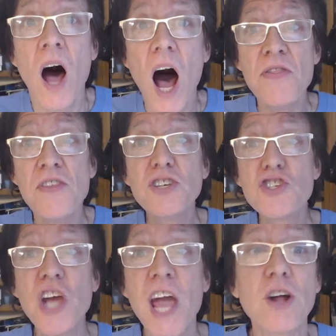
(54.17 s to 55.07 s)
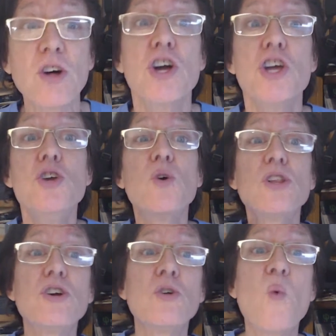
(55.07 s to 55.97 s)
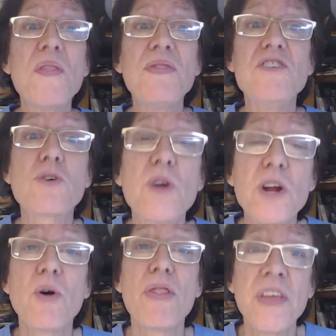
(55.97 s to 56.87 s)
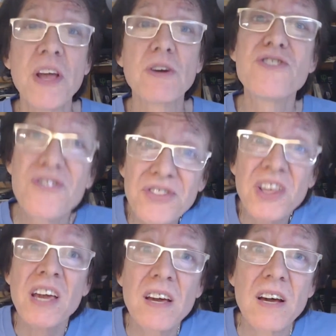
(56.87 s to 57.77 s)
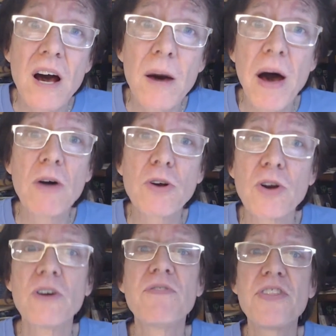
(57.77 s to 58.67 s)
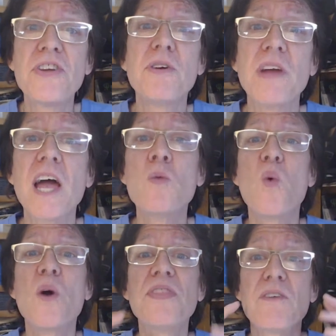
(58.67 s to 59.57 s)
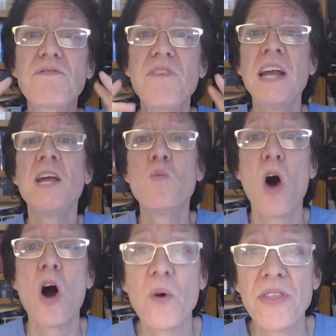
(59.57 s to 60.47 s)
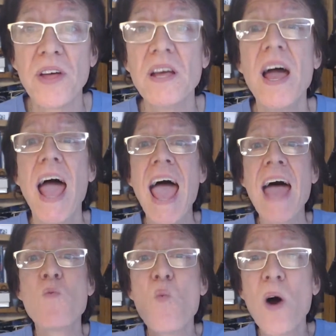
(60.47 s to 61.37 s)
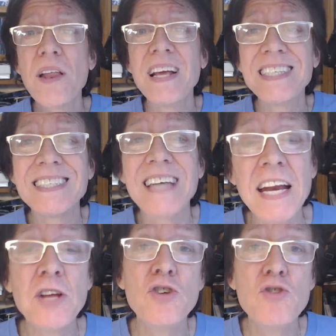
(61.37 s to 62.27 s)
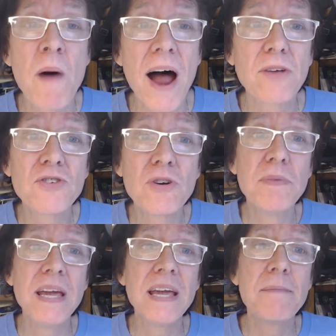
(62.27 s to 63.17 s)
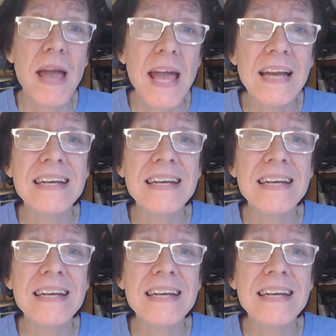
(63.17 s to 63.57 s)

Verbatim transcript: On this channel, you will learn what these critical thinkers think about current theory and what they're finding wrong with it and what exciting new models are being made